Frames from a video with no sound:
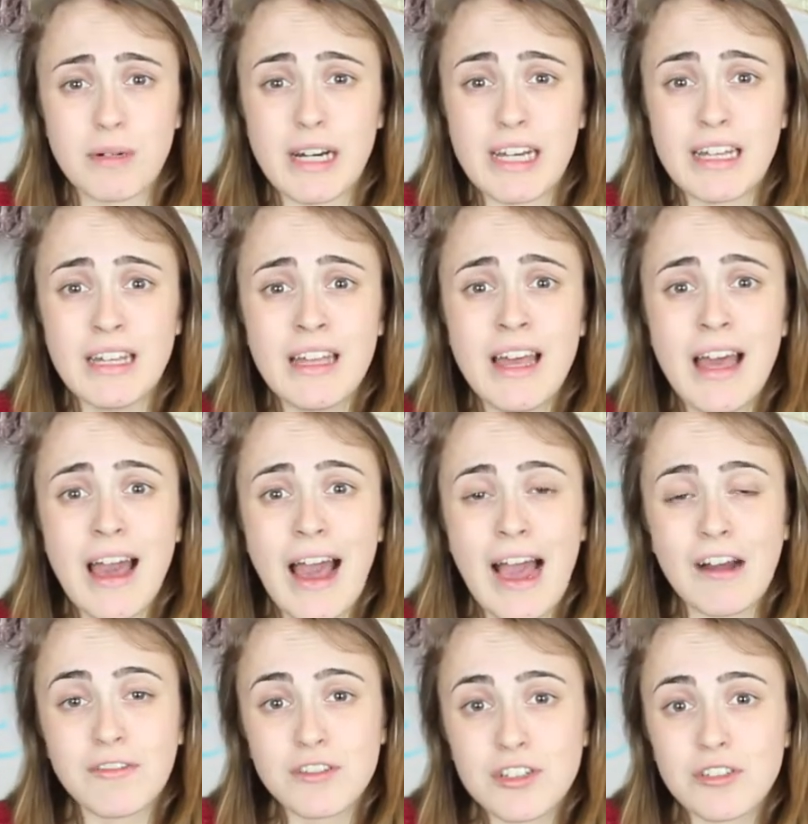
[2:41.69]
But
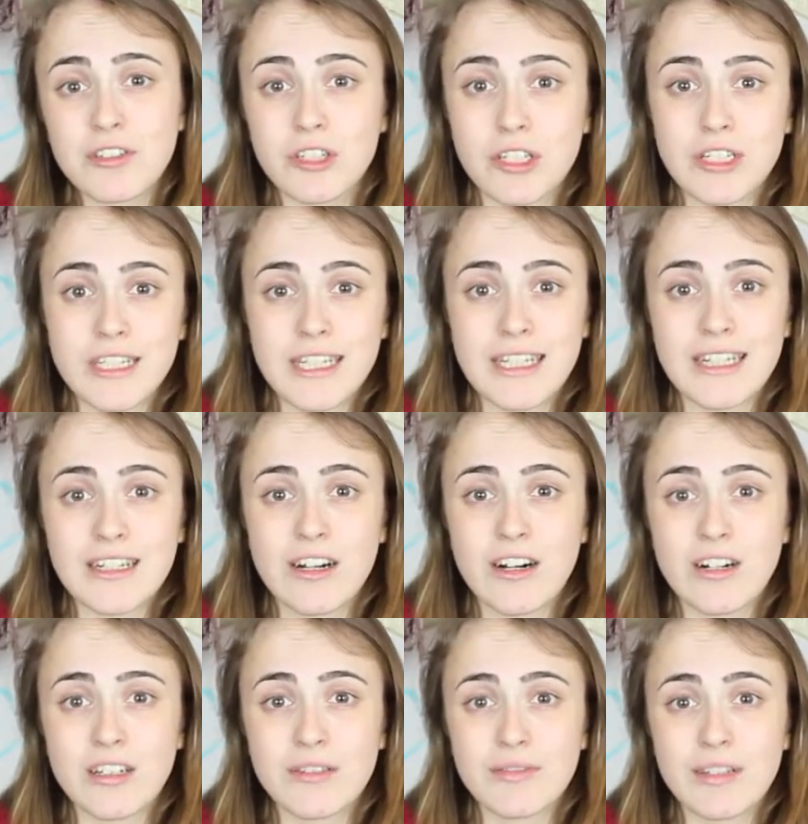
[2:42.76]
after learning
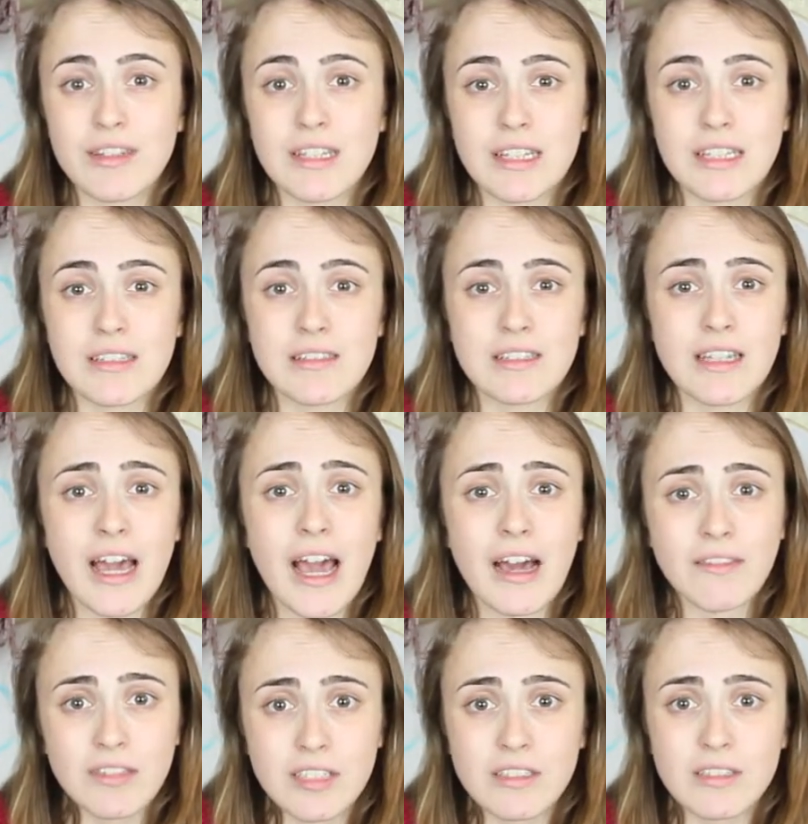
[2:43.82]
all of the things and
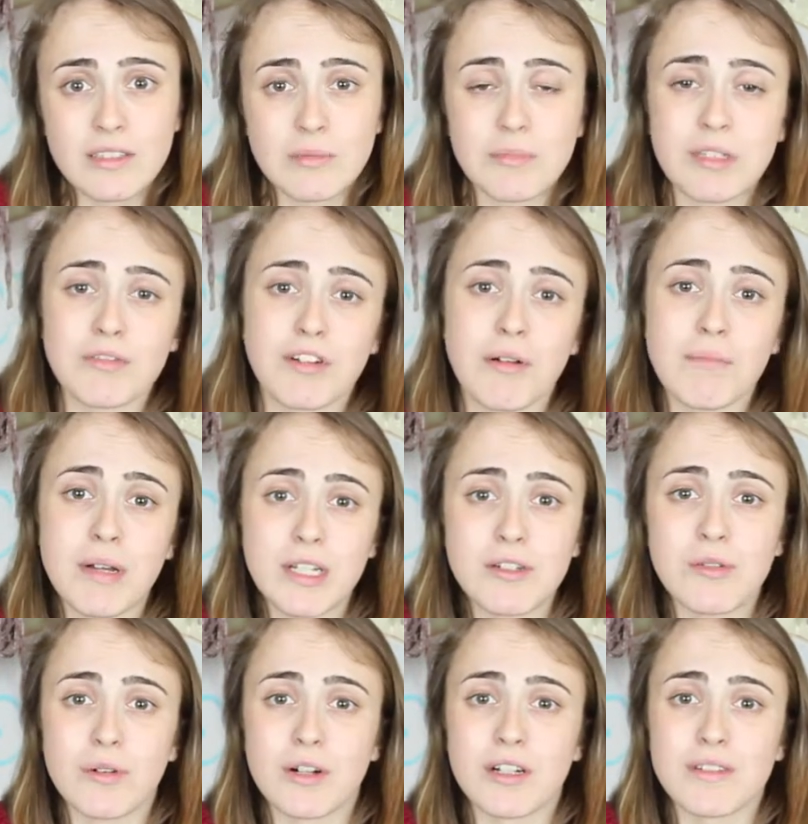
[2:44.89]
having some different
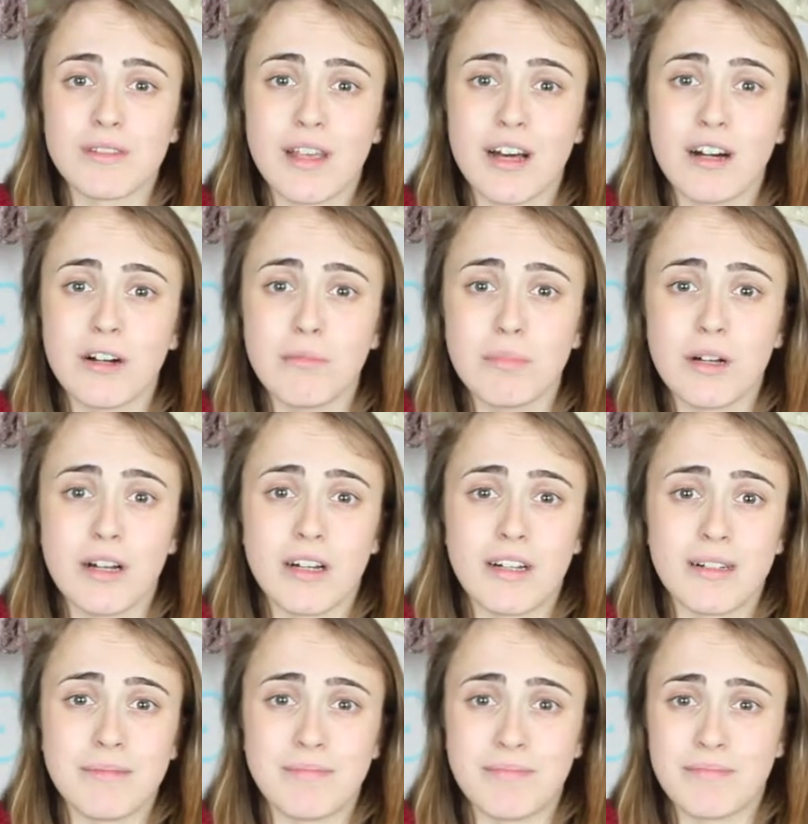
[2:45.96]
mentors help
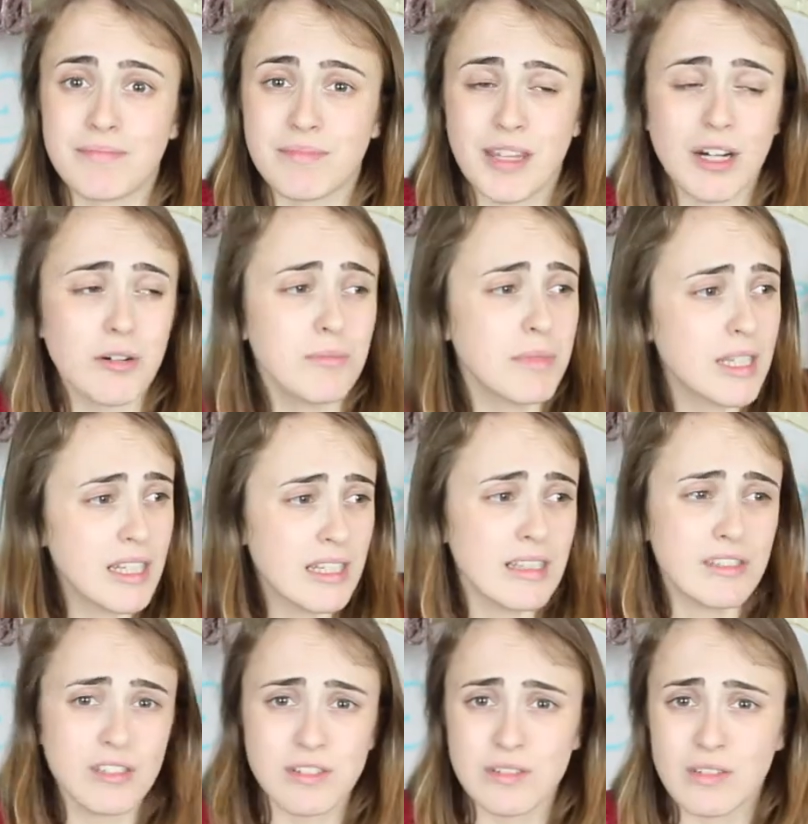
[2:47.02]
um, Help
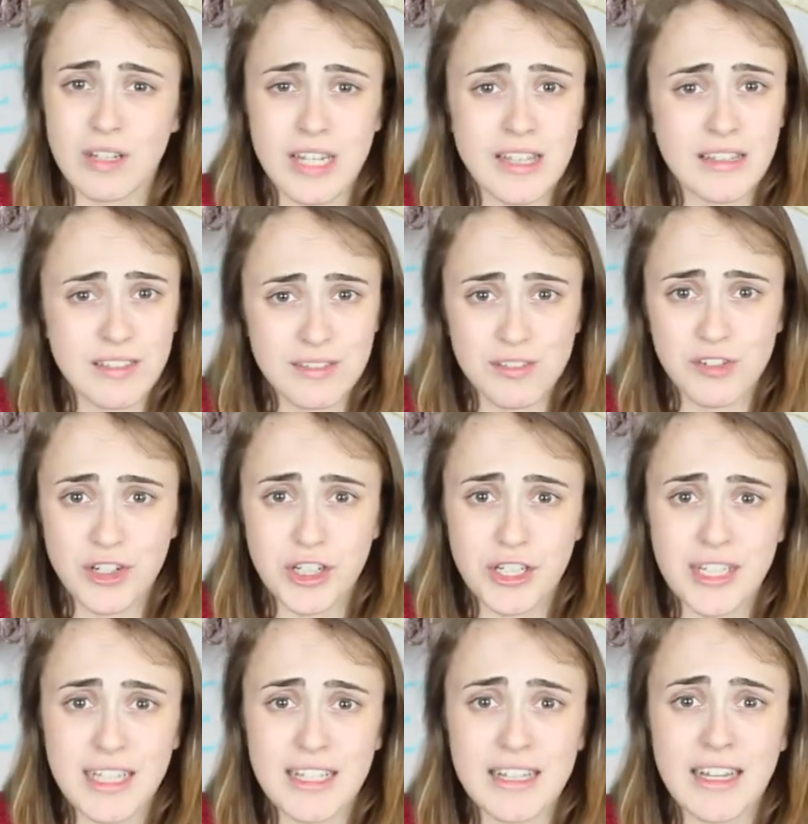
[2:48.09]
me just in this
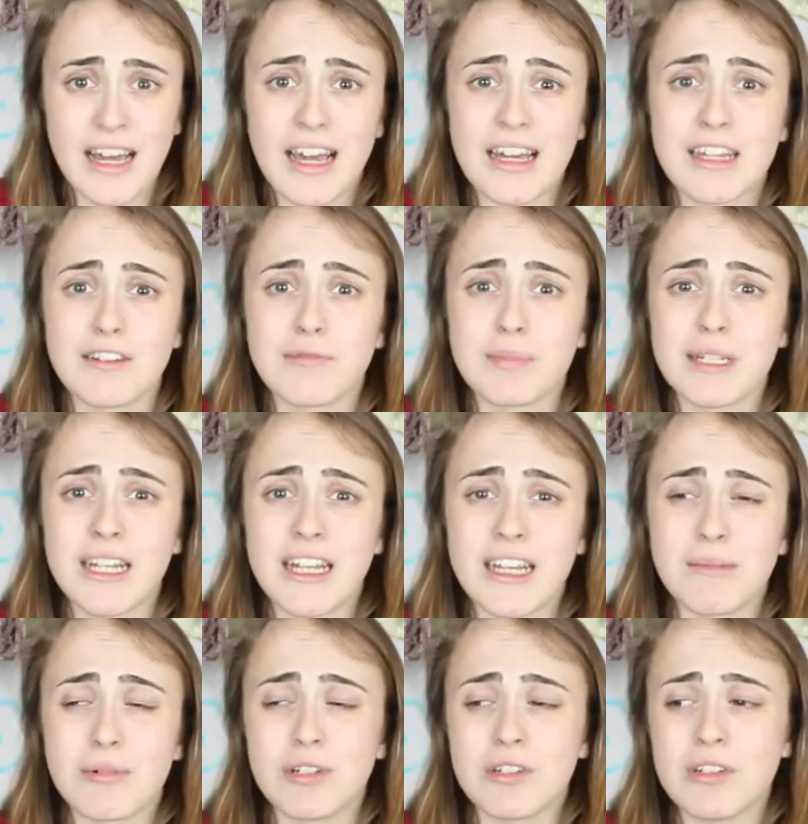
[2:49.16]
journey. I have been
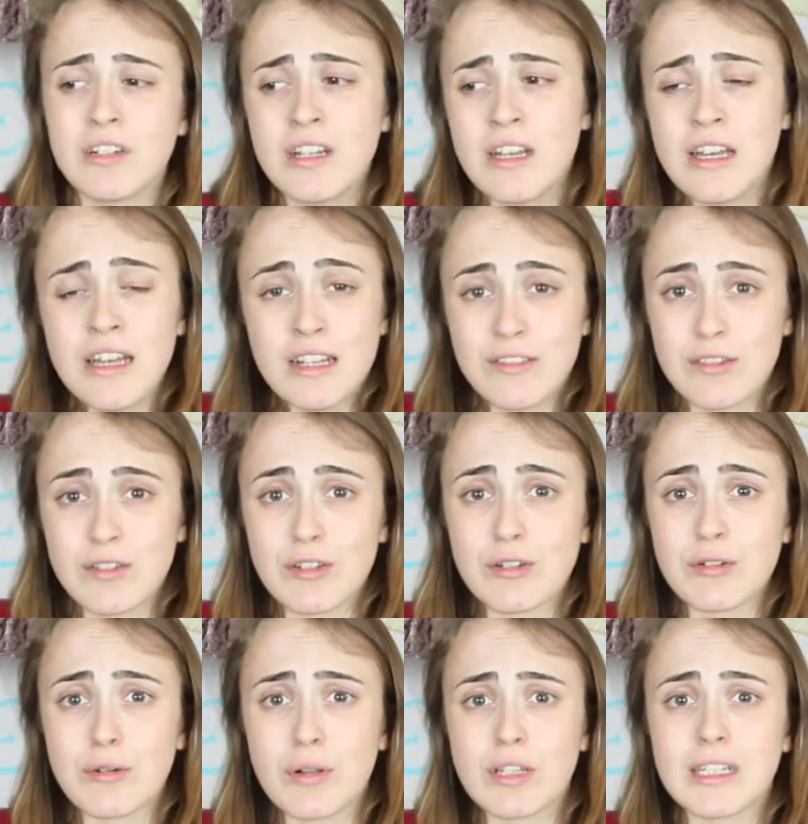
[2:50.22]
able
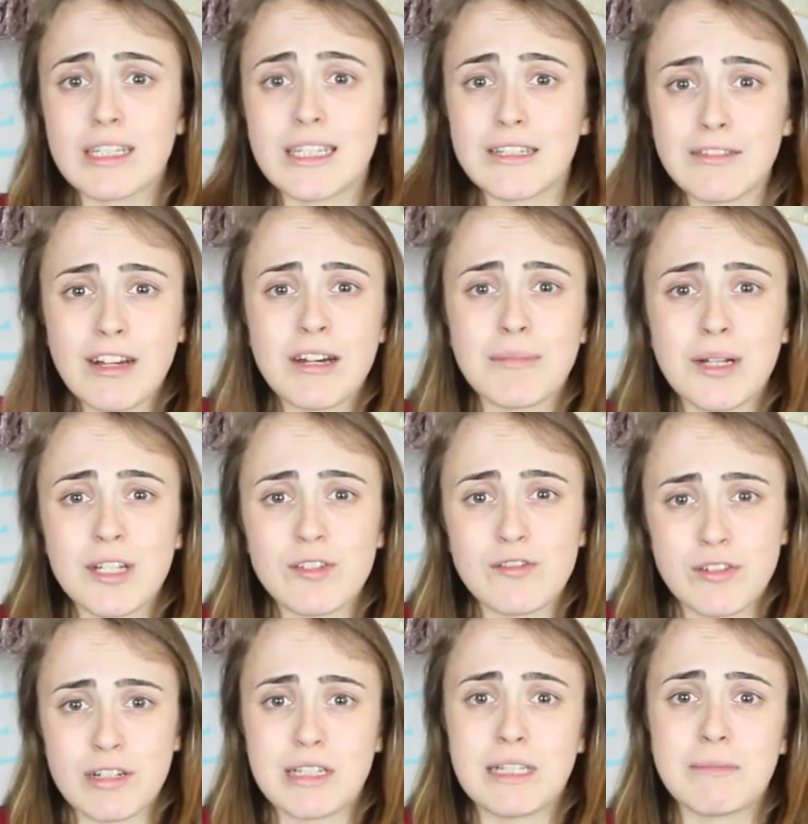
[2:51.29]
to live out my
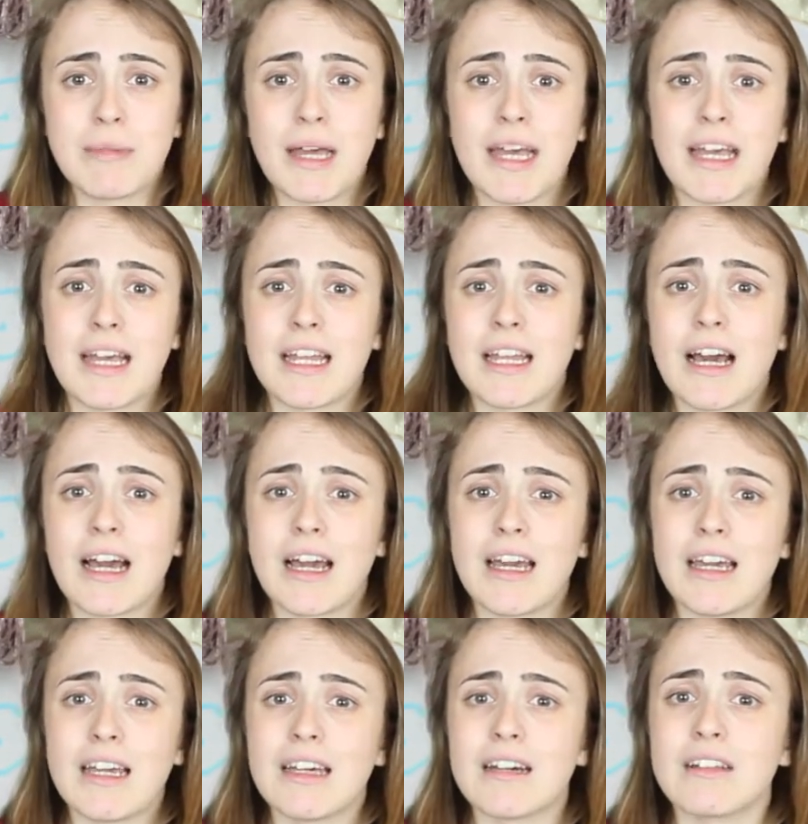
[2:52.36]
dream and
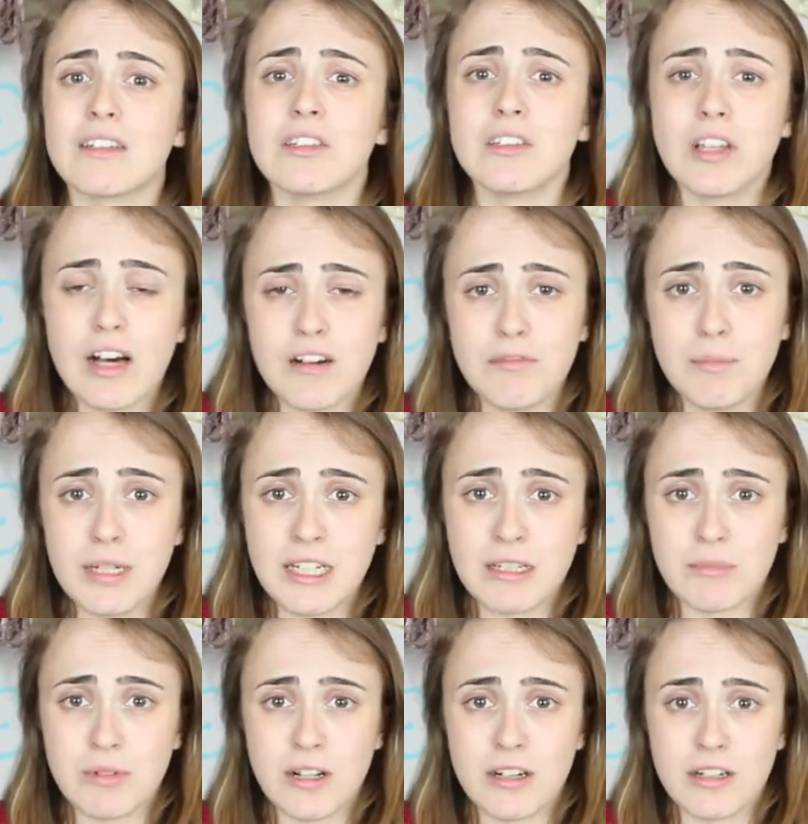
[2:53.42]
I love being
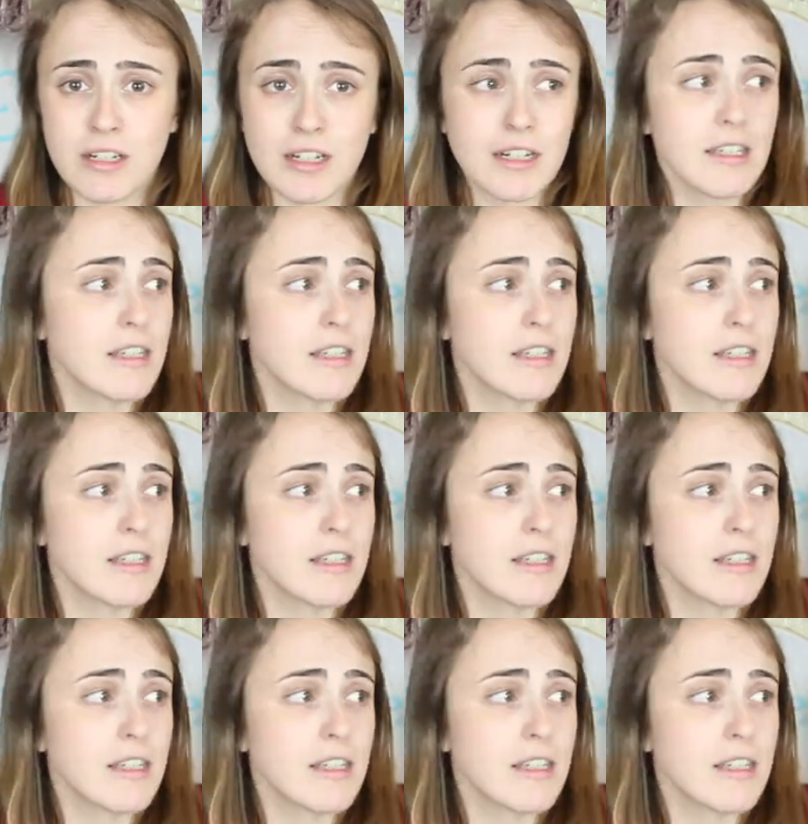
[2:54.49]
a blogger.